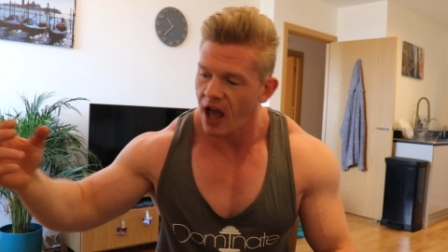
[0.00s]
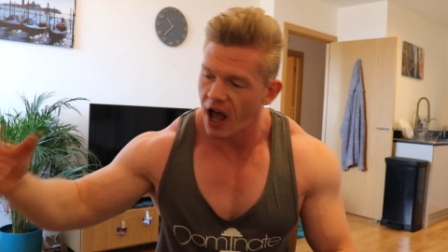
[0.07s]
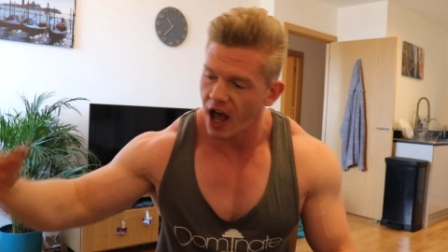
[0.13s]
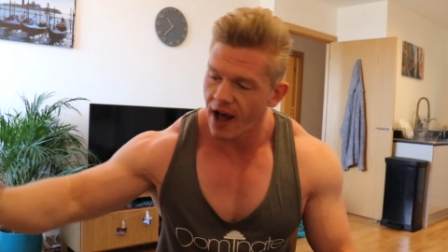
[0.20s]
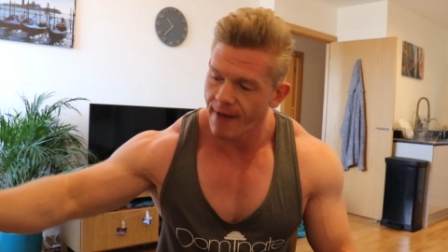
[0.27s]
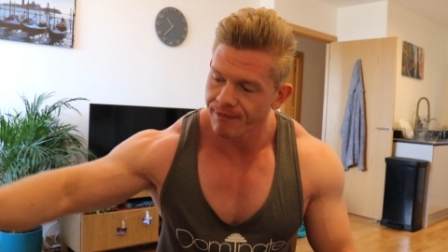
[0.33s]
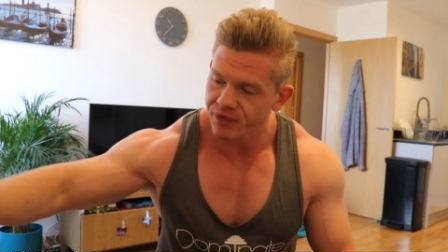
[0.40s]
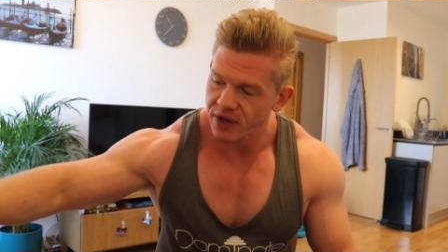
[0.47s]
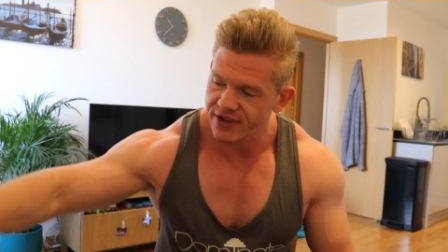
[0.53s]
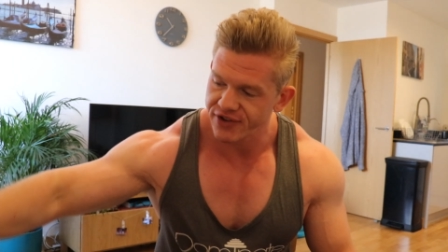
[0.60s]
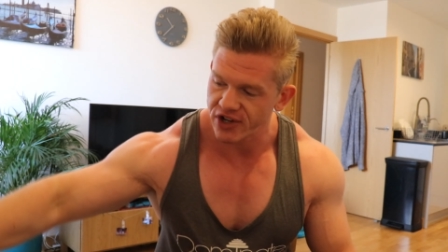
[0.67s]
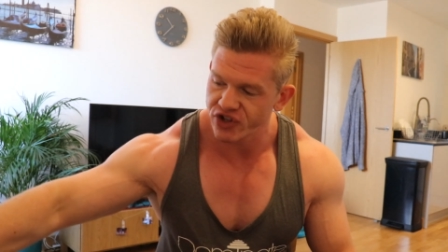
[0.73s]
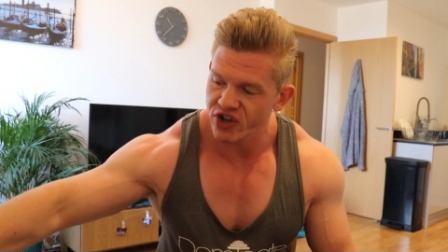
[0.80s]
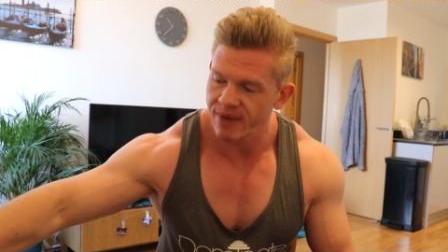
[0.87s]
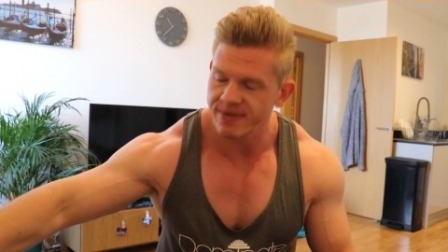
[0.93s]

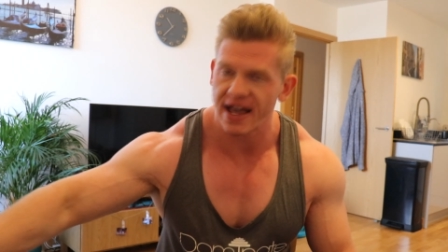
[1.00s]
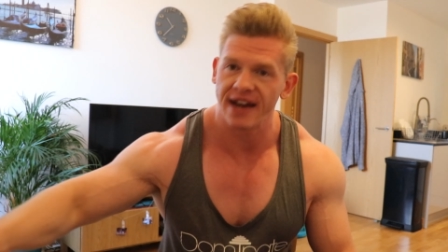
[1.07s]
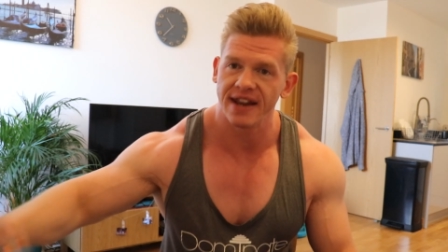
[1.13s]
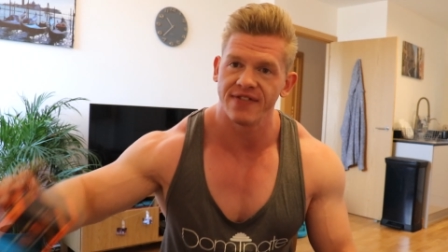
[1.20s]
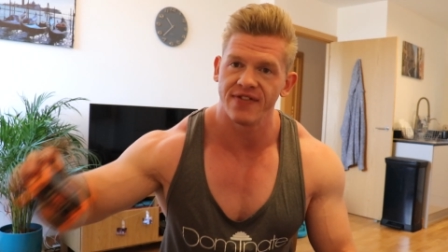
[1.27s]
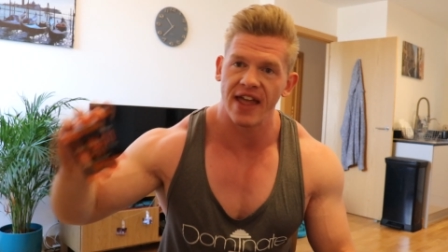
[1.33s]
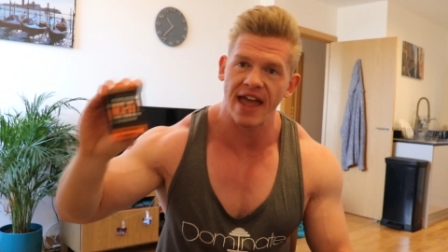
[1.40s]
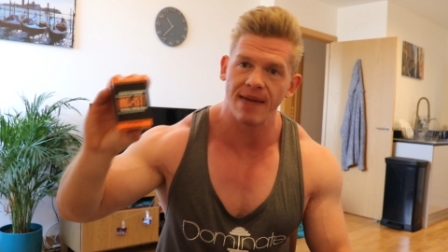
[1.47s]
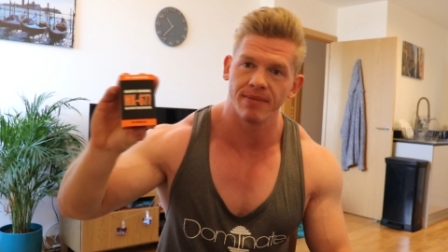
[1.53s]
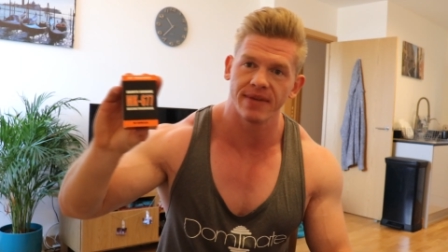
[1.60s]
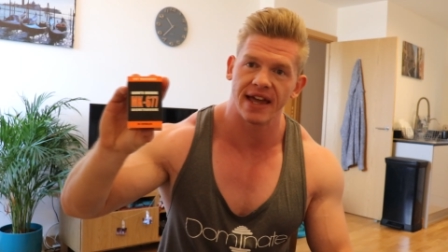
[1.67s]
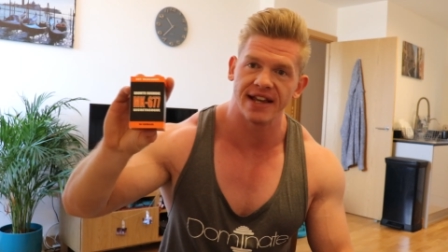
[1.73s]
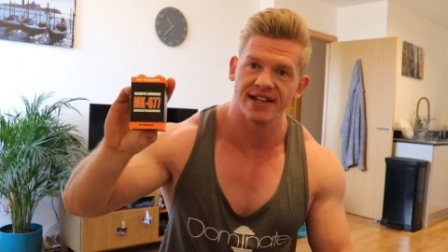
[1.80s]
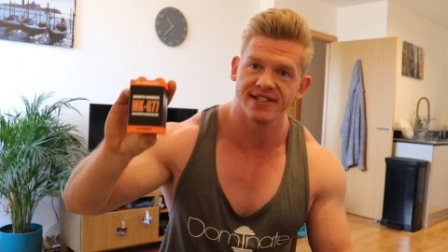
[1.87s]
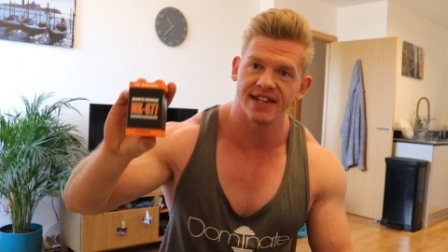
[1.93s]
So it's time to add in the
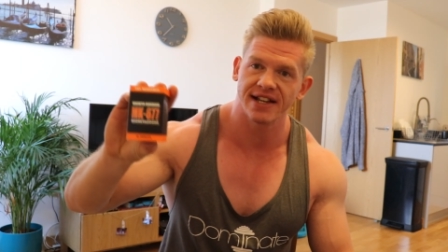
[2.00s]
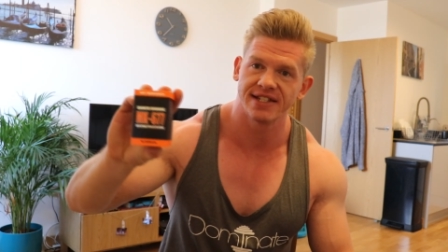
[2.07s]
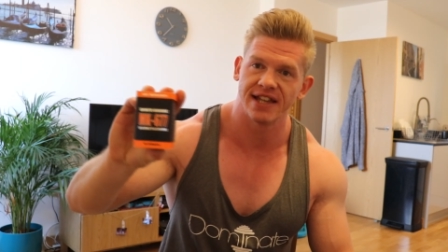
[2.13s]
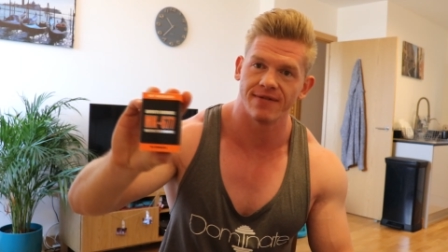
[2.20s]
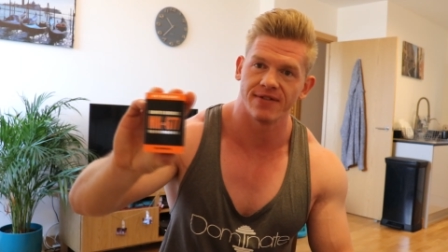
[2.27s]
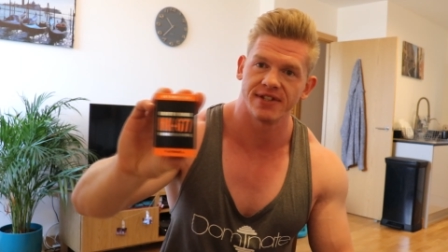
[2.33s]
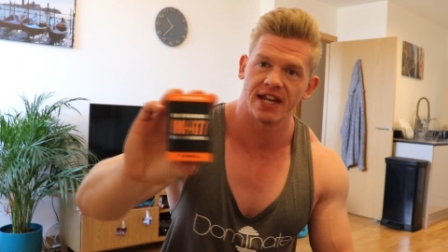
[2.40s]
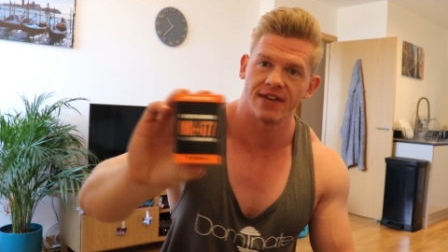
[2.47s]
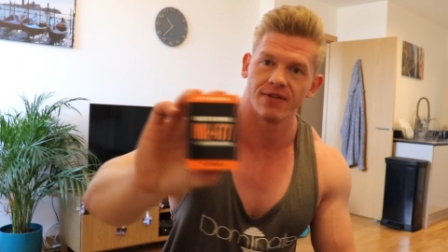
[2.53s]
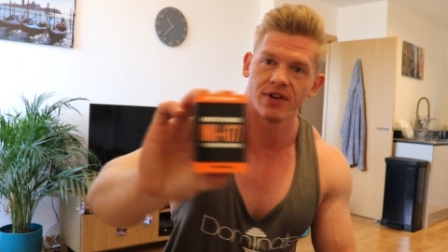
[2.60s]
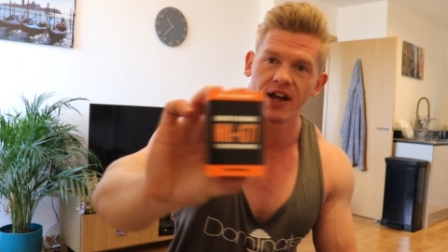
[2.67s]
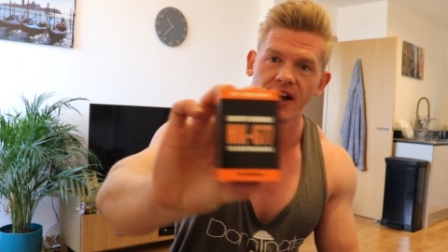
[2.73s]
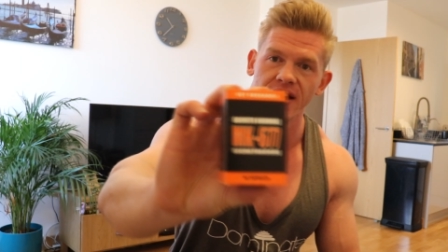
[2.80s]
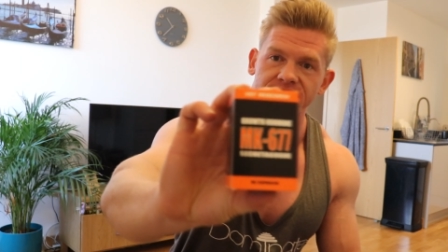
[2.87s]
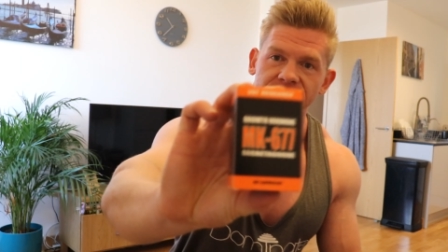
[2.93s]
MK677 like I